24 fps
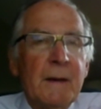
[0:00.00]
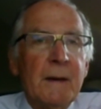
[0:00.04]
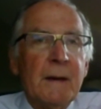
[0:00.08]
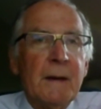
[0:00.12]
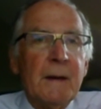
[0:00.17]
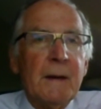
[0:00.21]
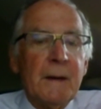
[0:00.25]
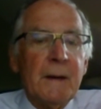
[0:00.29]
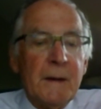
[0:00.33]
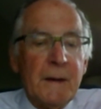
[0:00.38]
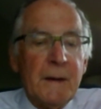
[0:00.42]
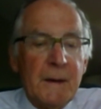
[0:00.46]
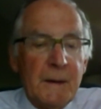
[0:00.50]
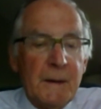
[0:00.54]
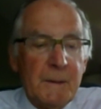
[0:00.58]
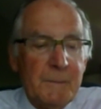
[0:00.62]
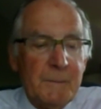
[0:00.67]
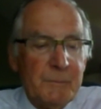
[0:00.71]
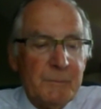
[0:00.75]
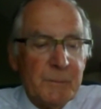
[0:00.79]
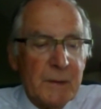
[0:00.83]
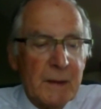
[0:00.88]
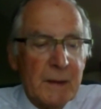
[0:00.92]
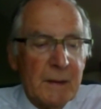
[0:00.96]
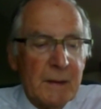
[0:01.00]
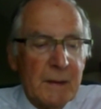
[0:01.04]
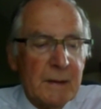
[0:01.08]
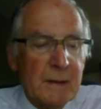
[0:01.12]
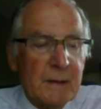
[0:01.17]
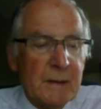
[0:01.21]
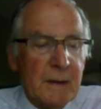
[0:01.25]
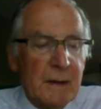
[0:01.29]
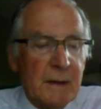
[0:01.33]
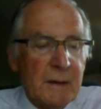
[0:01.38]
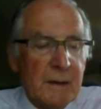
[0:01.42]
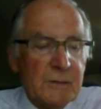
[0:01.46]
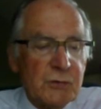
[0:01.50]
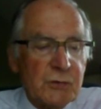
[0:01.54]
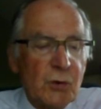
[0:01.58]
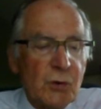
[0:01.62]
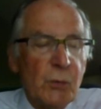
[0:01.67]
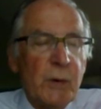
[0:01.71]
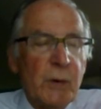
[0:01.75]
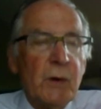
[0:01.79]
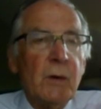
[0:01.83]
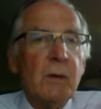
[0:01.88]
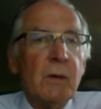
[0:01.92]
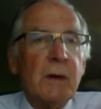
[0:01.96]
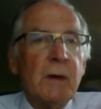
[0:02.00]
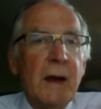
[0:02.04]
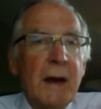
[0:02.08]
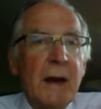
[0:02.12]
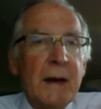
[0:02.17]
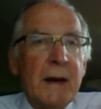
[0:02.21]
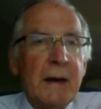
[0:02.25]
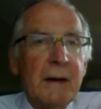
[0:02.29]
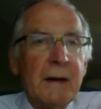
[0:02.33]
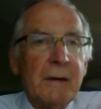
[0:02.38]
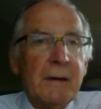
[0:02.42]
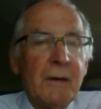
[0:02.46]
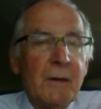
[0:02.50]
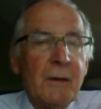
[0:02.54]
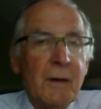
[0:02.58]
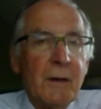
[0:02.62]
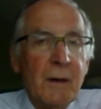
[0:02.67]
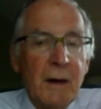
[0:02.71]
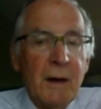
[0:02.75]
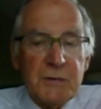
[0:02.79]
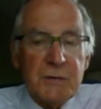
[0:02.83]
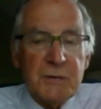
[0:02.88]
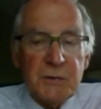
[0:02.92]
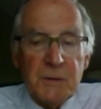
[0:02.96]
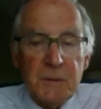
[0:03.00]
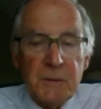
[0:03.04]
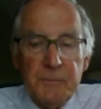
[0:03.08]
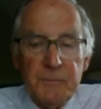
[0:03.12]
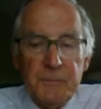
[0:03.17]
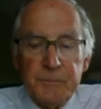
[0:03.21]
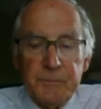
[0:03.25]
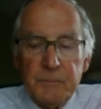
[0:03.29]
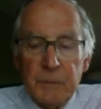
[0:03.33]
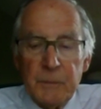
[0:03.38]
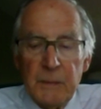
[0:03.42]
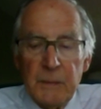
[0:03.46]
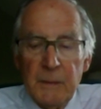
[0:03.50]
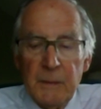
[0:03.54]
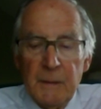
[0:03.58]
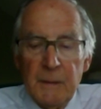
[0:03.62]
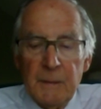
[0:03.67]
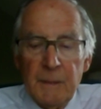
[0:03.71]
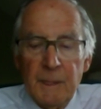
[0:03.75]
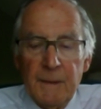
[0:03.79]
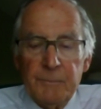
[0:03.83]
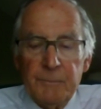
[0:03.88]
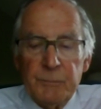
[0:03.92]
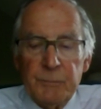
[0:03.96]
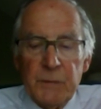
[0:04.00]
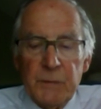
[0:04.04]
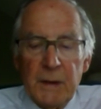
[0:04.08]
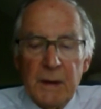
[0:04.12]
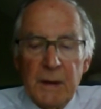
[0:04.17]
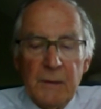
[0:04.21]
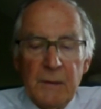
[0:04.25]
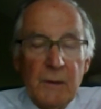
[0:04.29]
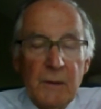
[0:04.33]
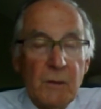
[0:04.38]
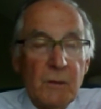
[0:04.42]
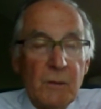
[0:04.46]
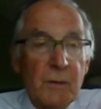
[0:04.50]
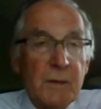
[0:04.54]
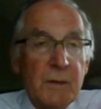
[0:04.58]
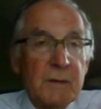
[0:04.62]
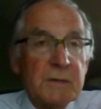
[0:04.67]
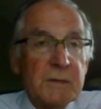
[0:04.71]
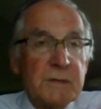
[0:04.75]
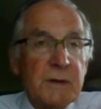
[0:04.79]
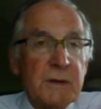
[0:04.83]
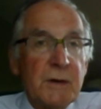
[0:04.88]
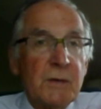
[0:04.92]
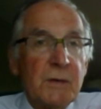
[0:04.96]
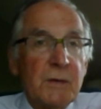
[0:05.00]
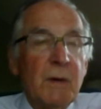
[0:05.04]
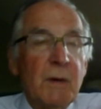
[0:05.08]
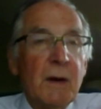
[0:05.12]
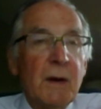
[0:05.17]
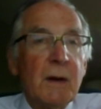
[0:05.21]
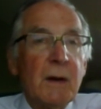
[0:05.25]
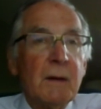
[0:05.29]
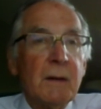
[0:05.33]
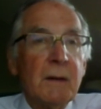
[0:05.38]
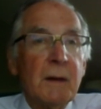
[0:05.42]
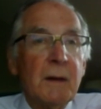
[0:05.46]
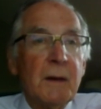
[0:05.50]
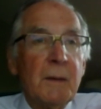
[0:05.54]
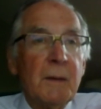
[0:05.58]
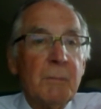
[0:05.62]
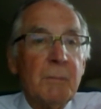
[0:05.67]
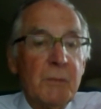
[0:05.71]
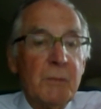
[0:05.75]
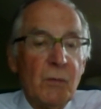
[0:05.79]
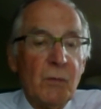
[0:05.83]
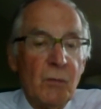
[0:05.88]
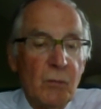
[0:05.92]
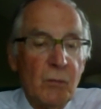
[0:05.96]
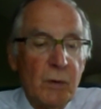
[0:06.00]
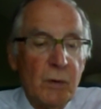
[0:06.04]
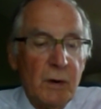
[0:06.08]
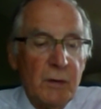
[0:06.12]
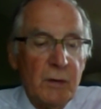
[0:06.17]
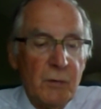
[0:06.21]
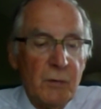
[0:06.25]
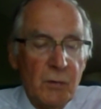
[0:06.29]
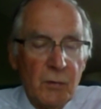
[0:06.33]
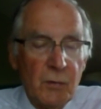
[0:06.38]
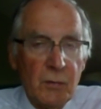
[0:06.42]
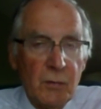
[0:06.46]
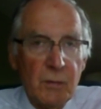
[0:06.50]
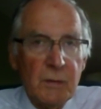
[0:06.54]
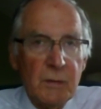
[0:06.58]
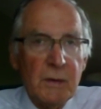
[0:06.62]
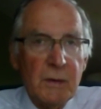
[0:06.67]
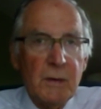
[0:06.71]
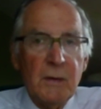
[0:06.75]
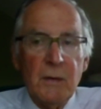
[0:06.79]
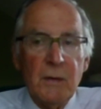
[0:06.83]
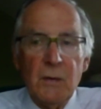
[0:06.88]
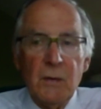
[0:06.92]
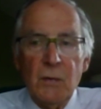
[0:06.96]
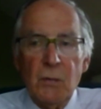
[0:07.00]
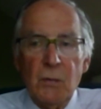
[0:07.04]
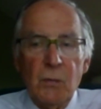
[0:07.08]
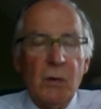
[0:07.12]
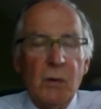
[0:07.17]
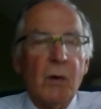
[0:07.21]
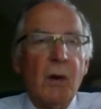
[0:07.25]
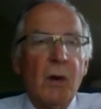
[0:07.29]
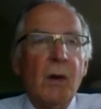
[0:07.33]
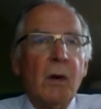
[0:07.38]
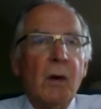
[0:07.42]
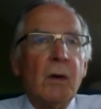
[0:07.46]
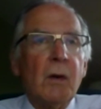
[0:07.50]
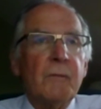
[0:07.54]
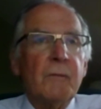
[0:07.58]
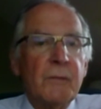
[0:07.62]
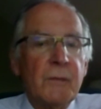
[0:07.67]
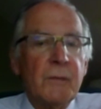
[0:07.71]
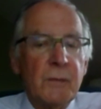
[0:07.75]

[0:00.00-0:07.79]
So we'll look at it at our leisure. And the lawyer said, well, will all of